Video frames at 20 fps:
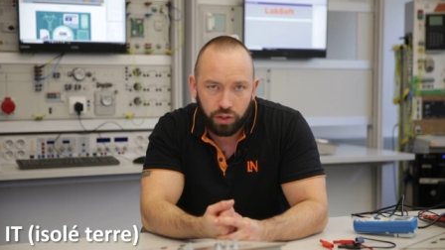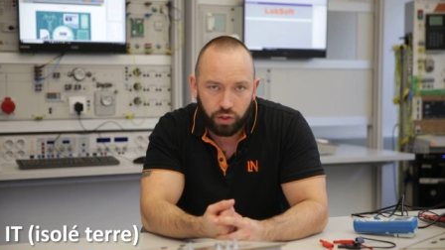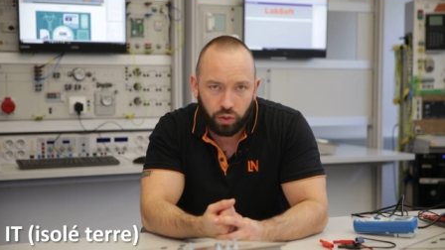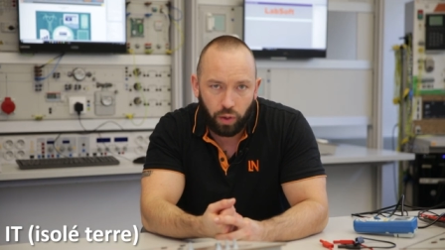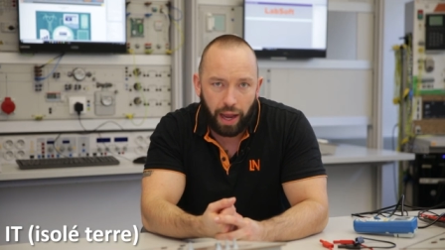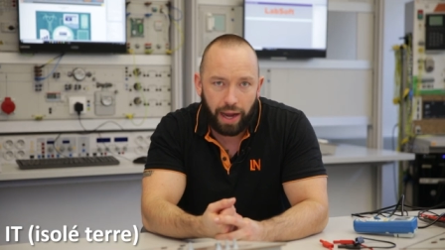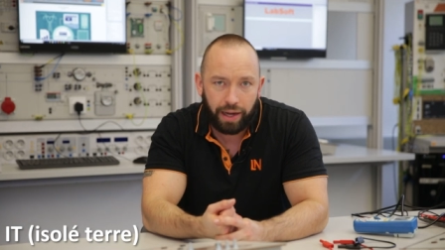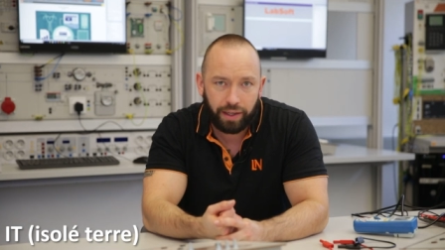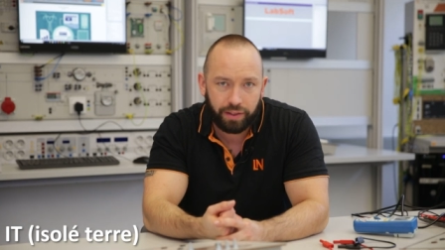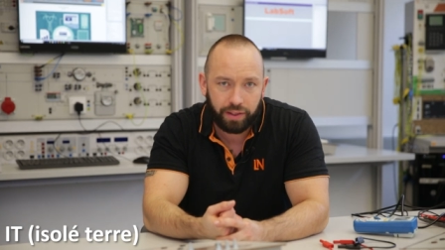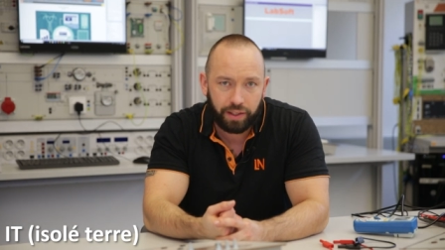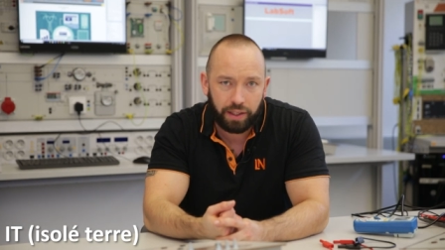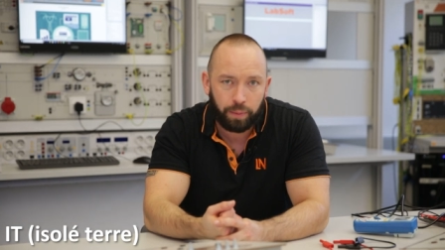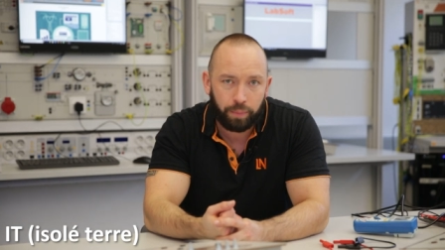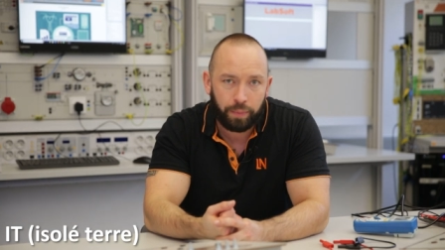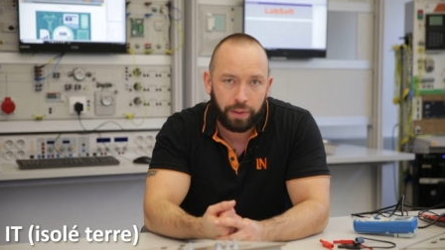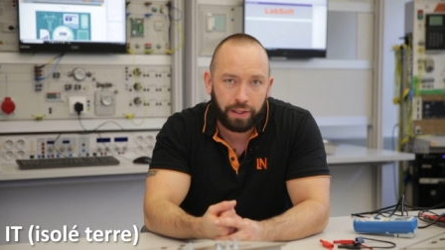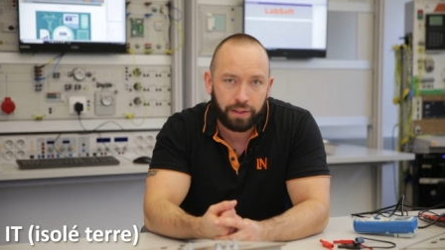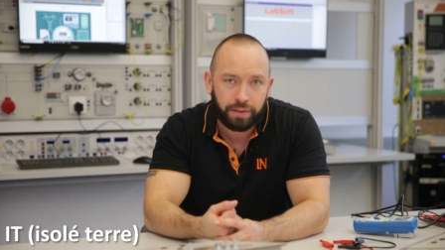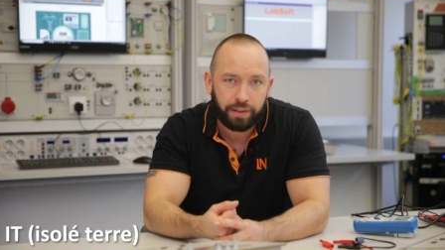So I T
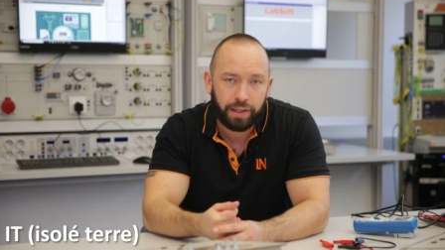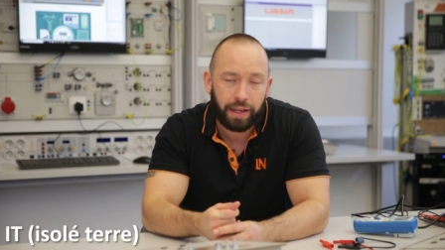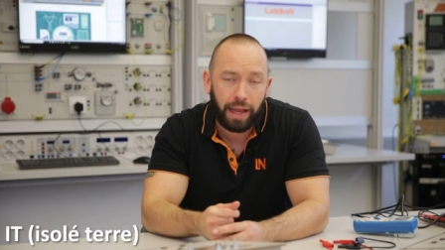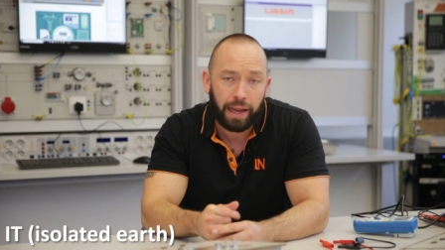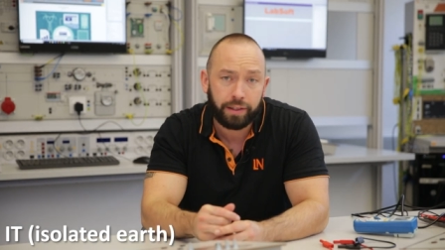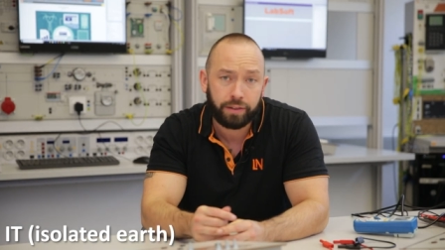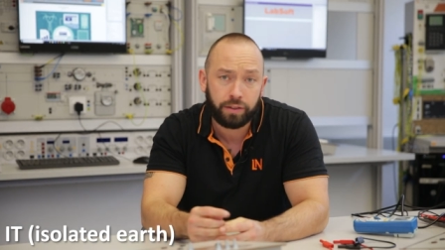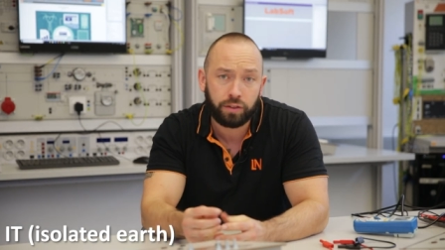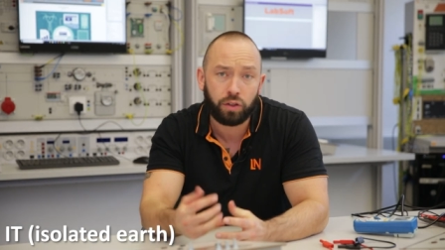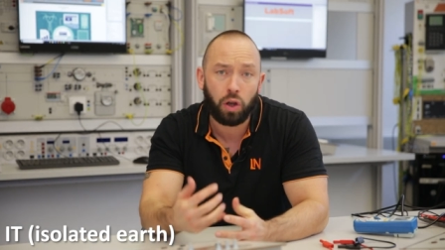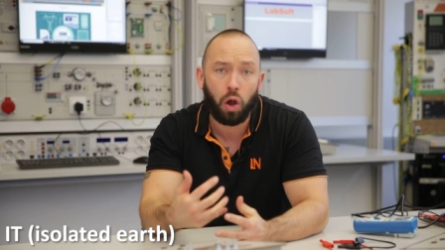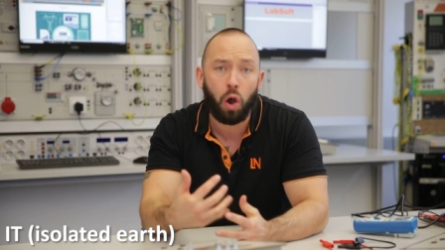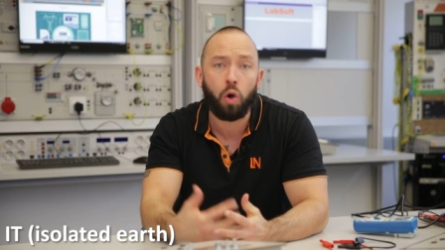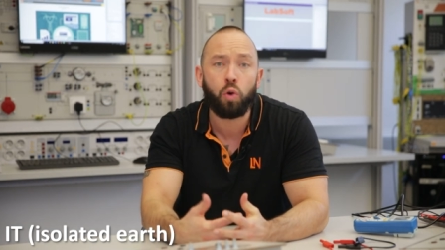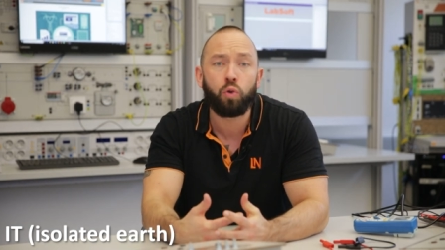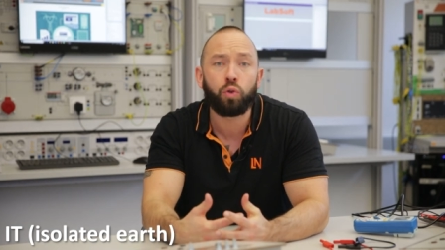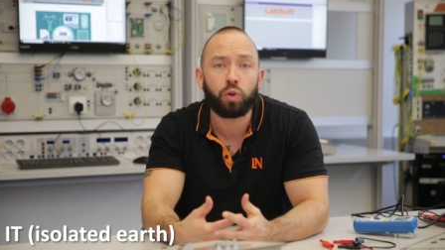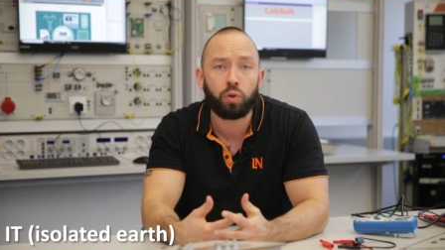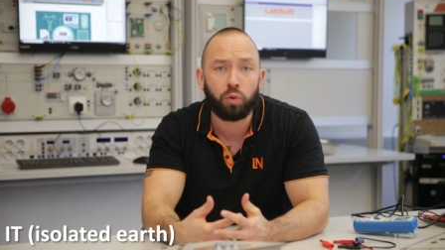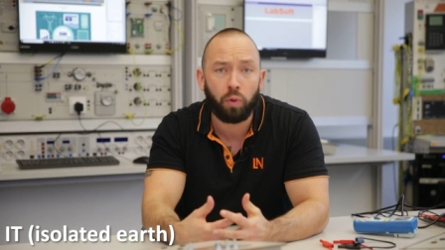means it has its
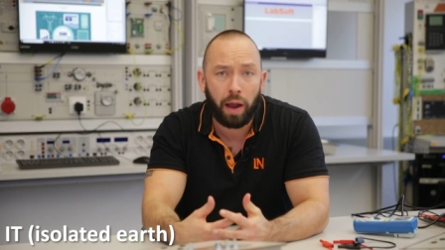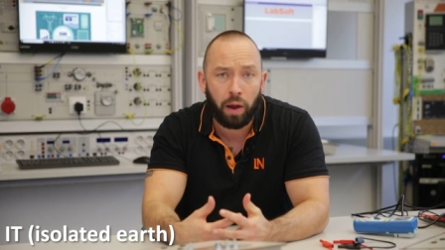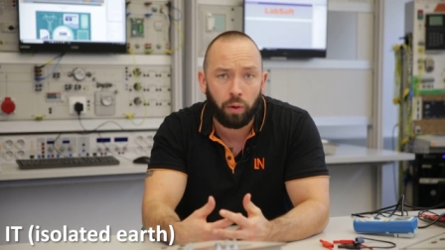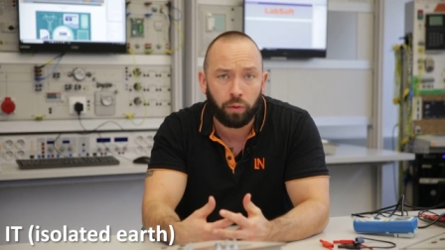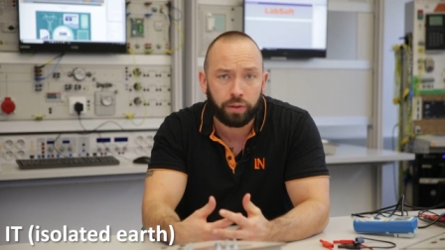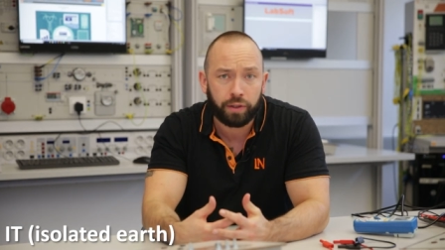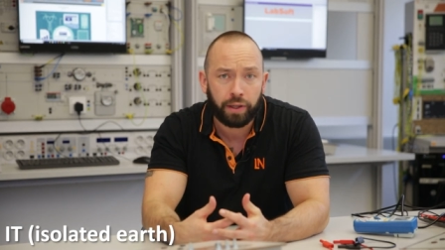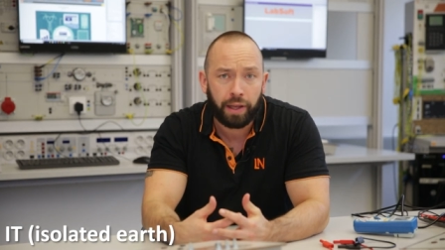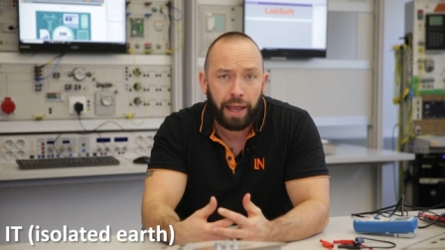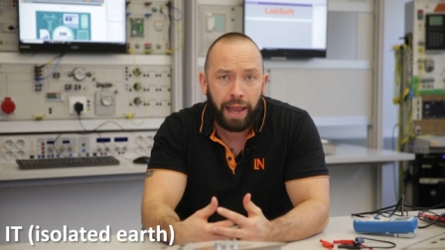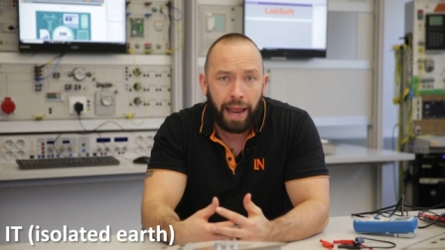own ground